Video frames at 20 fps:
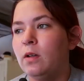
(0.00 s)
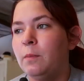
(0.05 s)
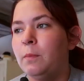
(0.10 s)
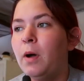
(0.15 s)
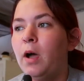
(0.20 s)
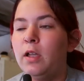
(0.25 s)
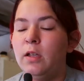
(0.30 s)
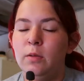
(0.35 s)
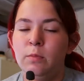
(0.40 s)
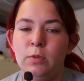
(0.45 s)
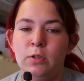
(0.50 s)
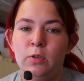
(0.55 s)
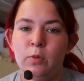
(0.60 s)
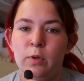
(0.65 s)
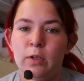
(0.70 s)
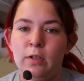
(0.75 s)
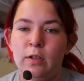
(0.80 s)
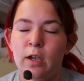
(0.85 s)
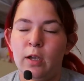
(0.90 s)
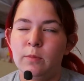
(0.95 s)
But in between
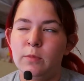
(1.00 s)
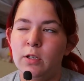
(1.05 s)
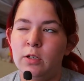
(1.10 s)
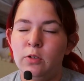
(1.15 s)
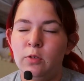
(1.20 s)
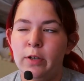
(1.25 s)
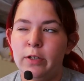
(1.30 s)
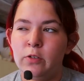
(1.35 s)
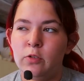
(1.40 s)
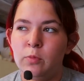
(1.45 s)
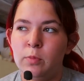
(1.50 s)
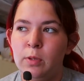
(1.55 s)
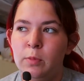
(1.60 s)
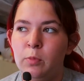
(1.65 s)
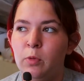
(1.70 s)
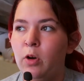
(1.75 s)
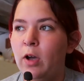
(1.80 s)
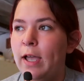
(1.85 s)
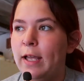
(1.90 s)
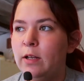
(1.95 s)
times I do answer
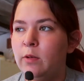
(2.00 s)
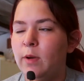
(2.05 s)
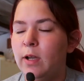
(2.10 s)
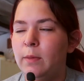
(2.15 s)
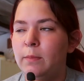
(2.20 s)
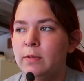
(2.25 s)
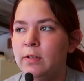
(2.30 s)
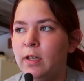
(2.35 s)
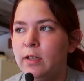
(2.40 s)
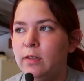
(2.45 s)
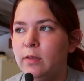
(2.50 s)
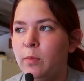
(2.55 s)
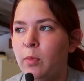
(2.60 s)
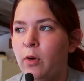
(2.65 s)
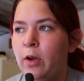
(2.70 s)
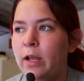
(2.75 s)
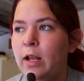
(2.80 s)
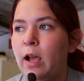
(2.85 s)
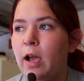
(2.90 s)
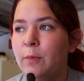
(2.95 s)
people. Anyway, besides the
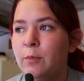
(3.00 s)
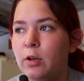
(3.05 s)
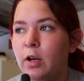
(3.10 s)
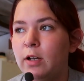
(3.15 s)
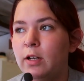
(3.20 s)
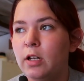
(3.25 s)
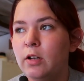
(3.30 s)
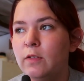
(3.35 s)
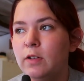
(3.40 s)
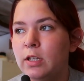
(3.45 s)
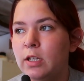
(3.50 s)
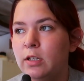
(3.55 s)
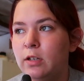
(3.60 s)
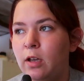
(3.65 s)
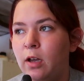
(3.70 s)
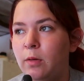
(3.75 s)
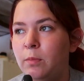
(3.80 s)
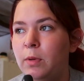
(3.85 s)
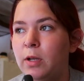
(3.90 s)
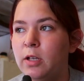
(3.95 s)
point, I'm trying to get everything
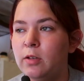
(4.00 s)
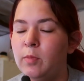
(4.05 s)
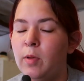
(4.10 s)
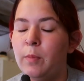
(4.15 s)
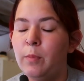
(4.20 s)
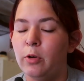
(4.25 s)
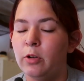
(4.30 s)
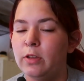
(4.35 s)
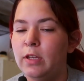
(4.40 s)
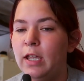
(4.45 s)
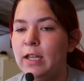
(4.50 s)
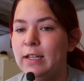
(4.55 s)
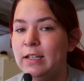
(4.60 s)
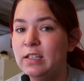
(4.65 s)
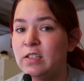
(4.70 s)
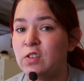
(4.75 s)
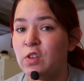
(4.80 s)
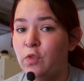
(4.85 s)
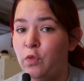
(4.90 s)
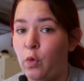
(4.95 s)
done because my birthday is
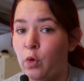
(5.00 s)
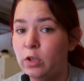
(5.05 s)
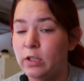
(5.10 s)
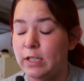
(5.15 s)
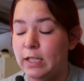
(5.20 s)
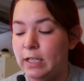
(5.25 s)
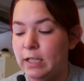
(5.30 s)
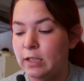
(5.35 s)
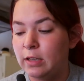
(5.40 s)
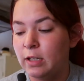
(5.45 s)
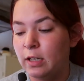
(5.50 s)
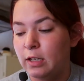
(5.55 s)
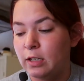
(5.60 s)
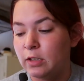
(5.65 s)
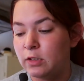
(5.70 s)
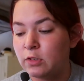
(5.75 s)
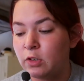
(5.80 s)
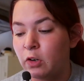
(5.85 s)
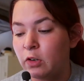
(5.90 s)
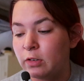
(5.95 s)
the 14th and it's
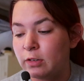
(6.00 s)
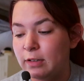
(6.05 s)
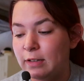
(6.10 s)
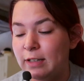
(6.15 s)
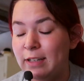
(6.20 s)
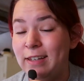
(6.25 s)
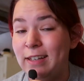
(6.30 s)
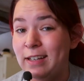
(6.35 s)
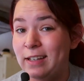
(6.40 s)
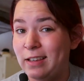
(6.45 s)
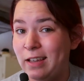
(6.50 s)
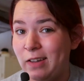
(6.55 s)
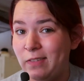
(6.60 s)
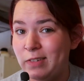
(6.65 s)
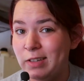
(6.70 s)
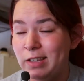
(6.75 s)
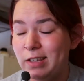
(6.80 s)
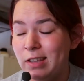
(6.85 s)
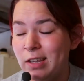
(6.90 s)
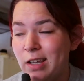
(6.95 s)
currently the 11th.